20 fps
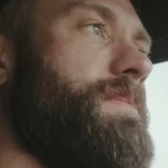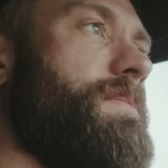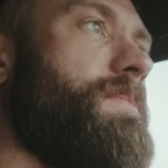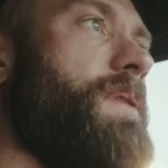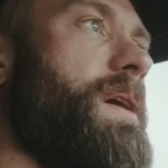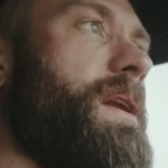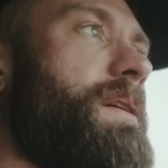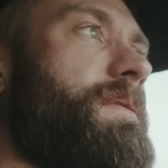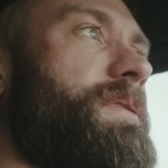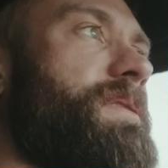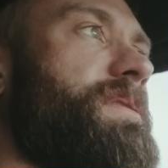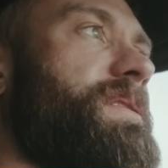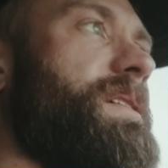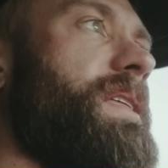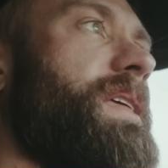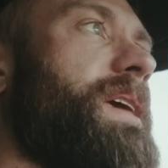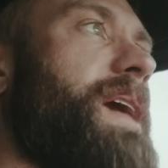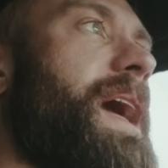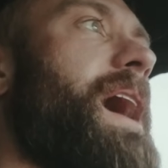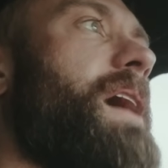whatever,
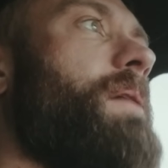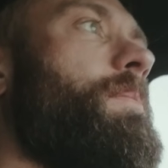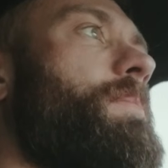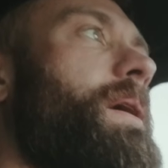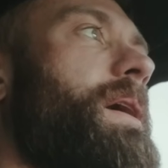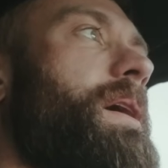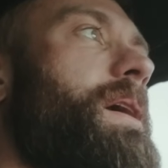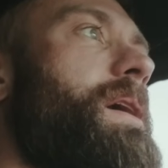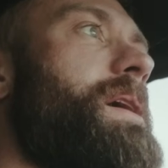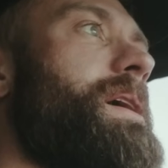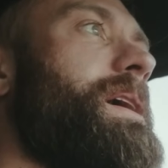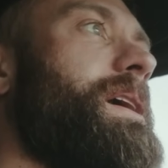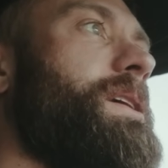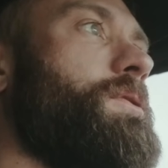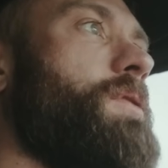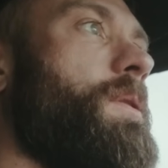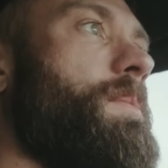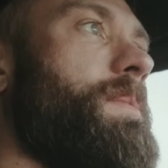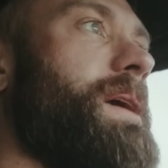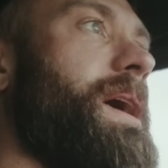celiac, but it
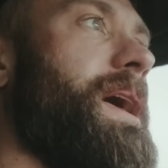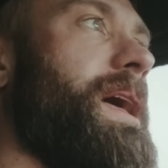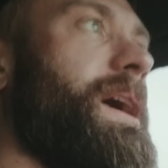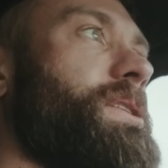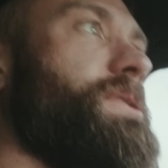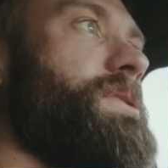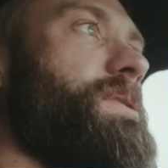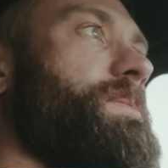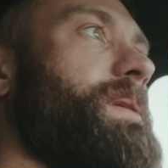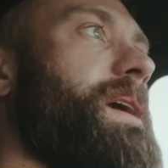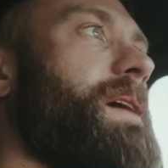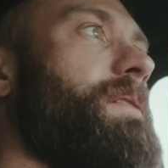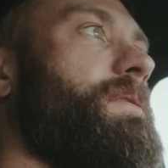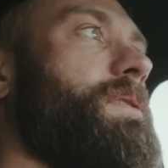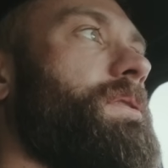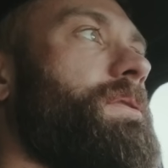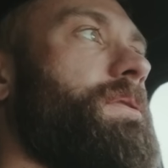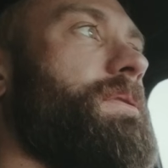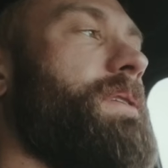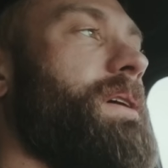told me I should be having
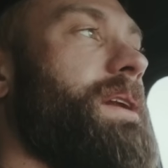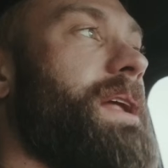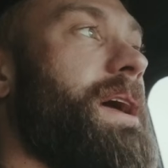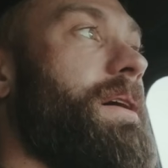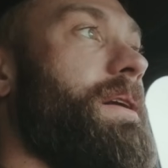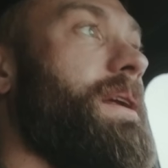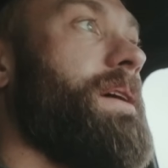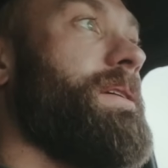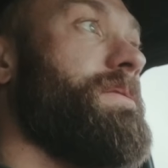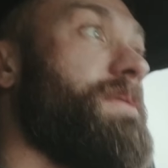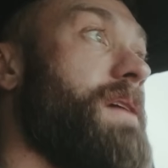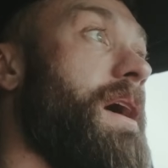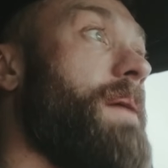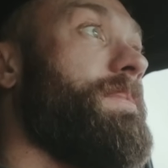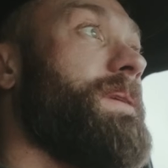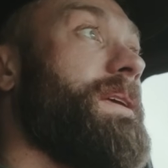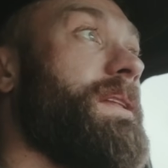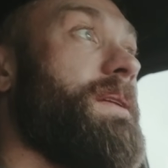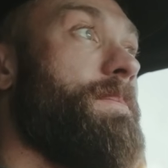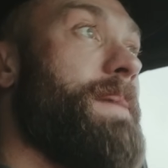gluten right now, and I
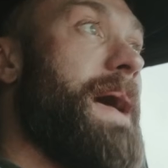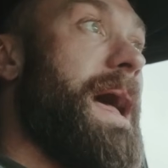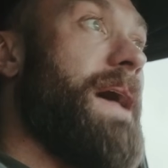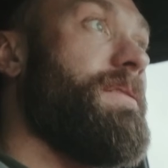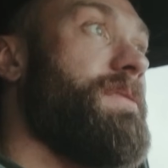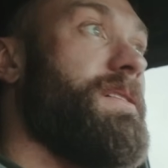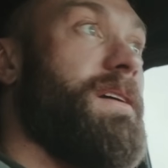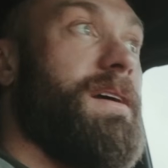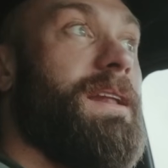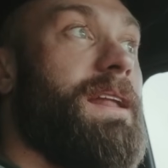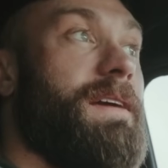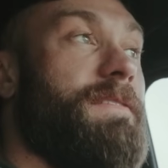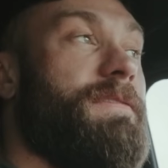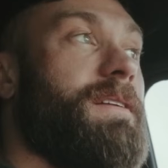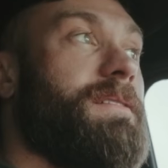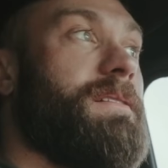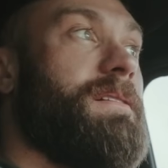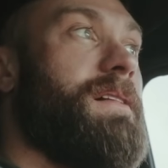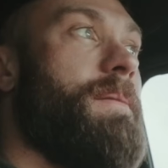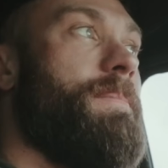stopped eating pasta and I
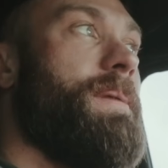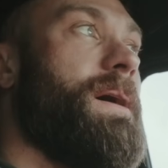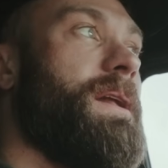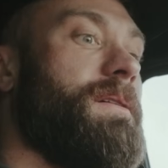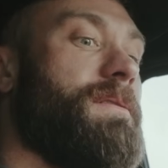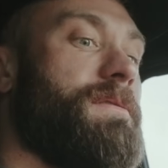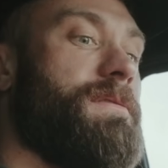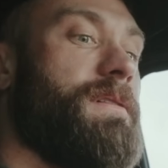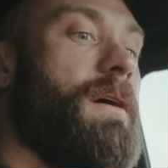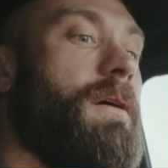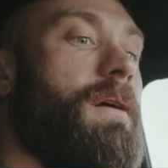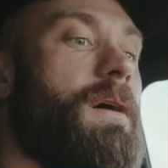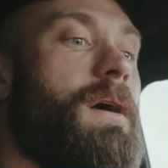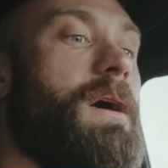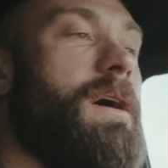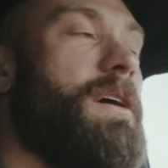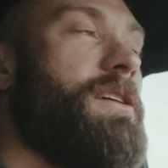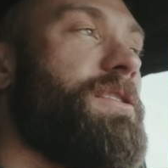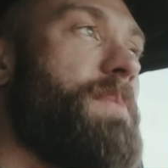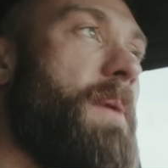felt a lot better. So
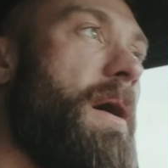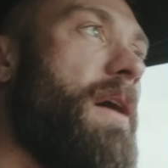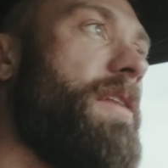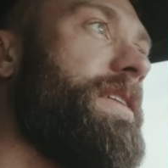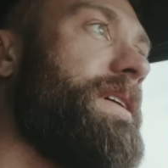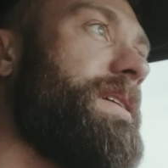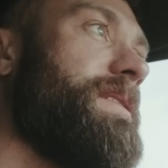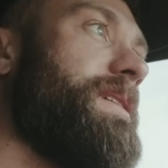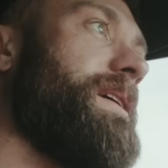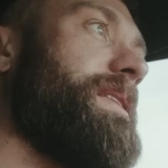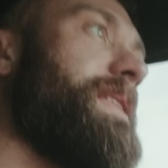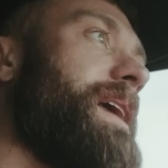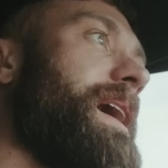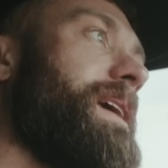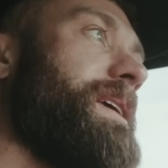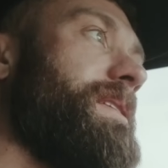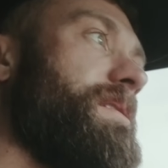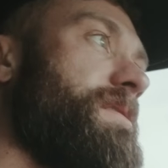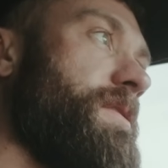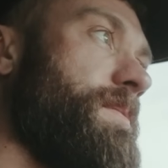small things like
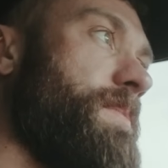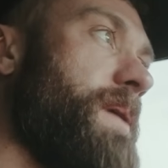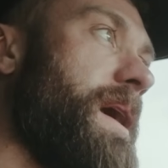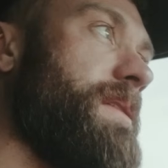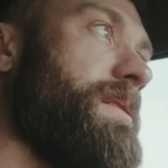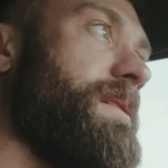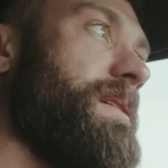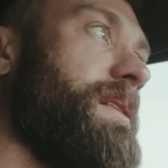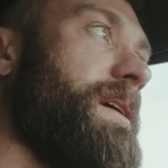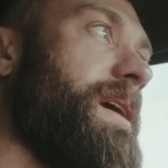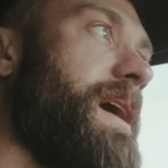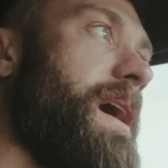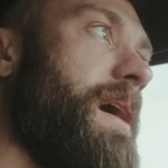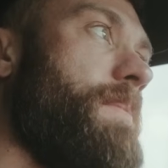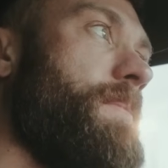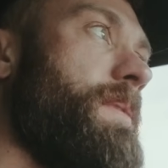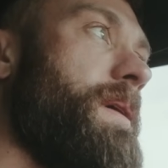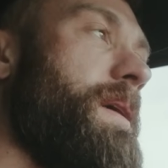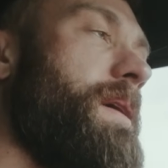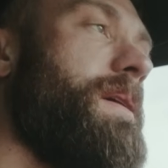that can surprisingly
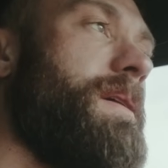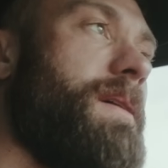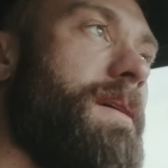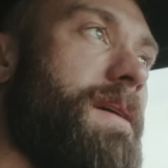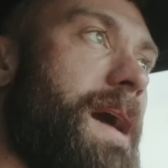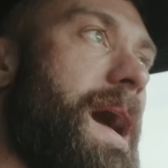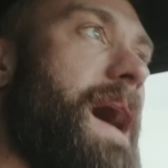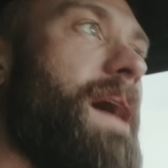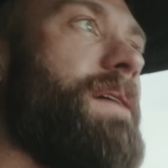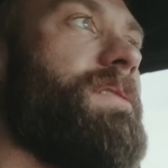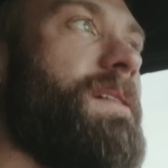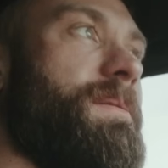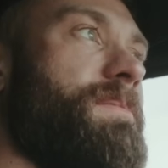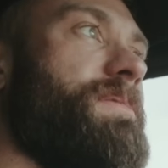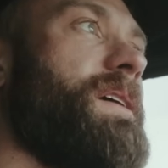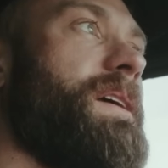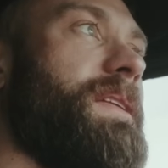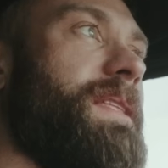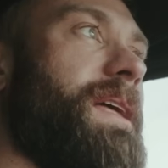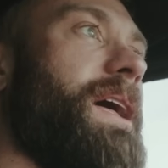help. As I'm
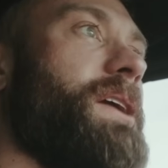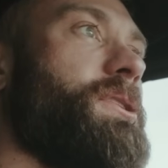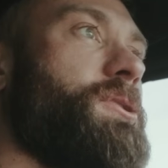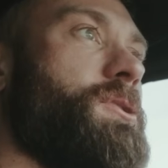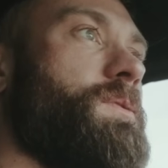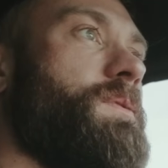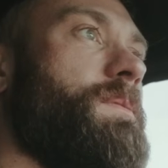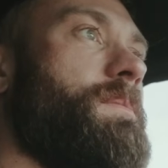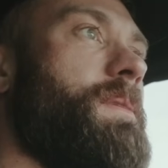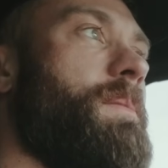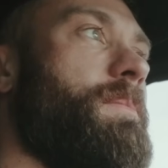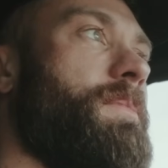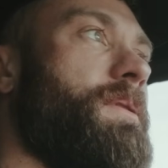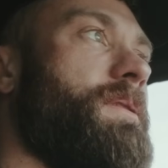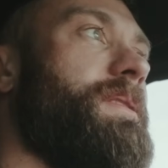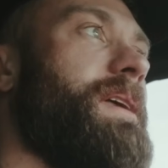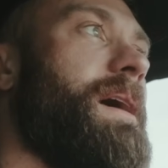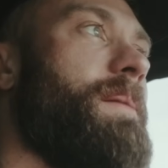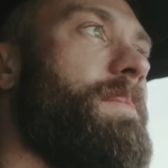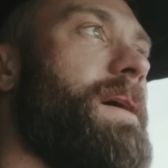saying that, I just
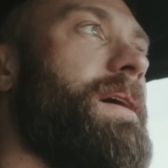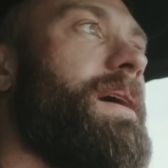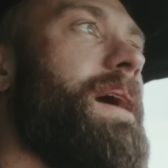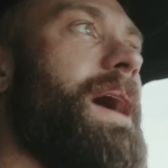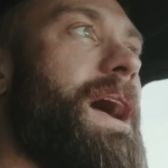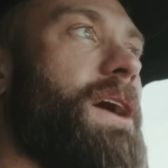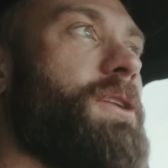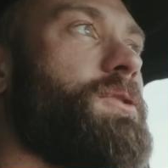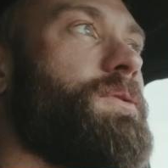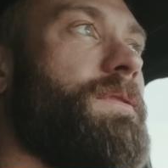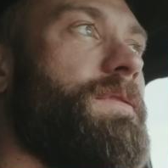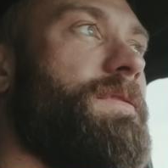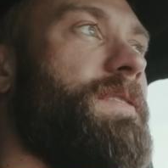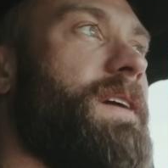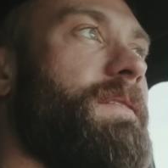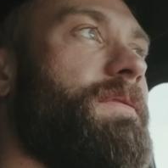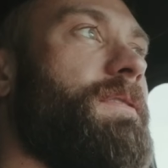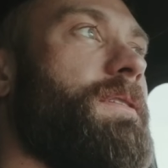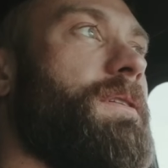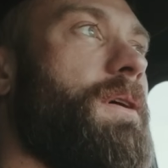remembered that my actual
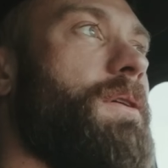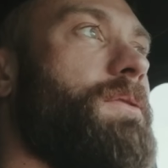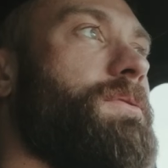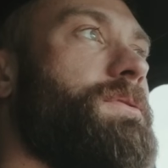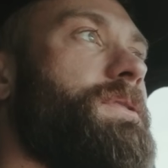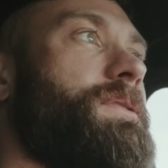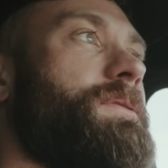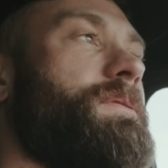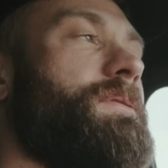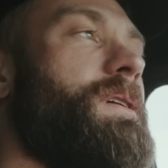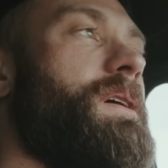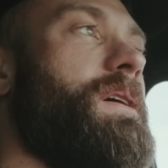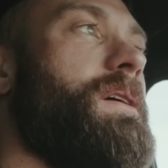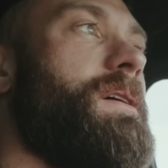favorite go-to